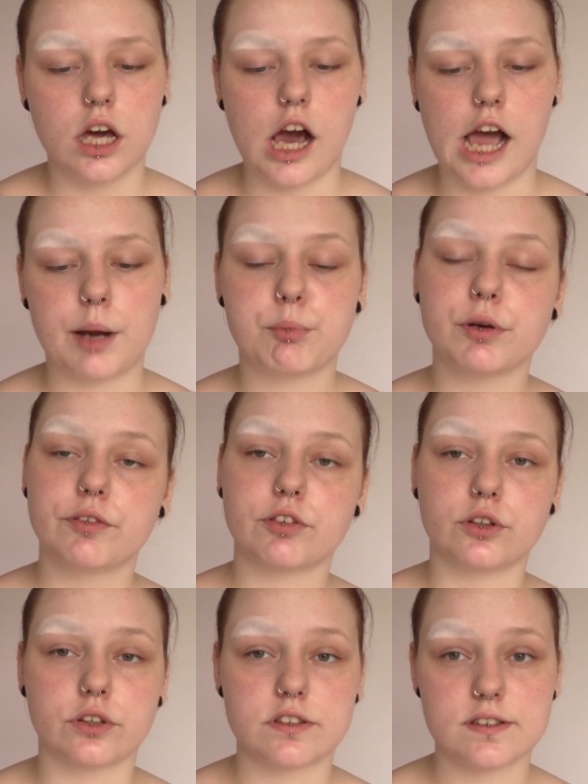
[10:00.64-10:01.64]
I
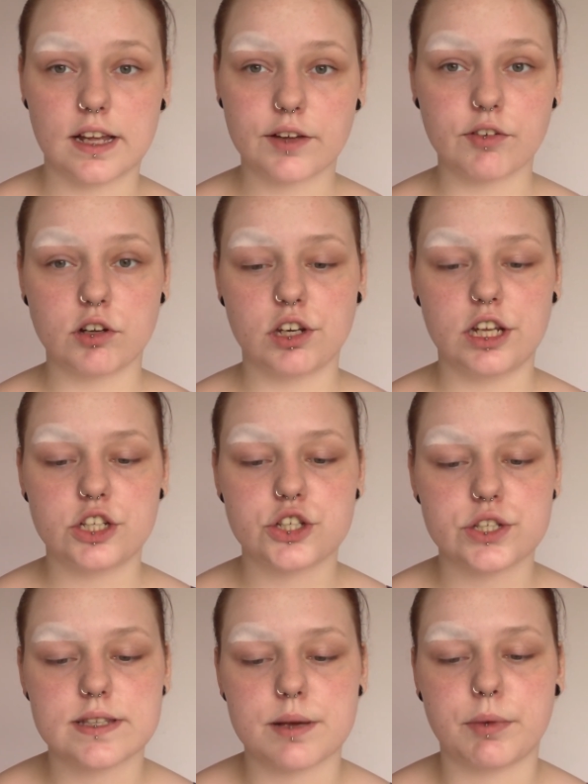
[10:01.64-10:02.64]
prefer stick
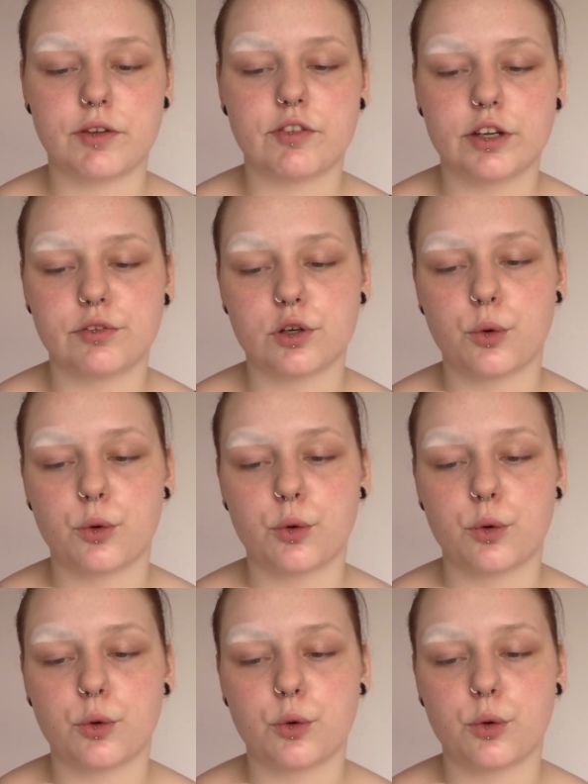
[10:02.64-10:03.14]
foundations, and my favorite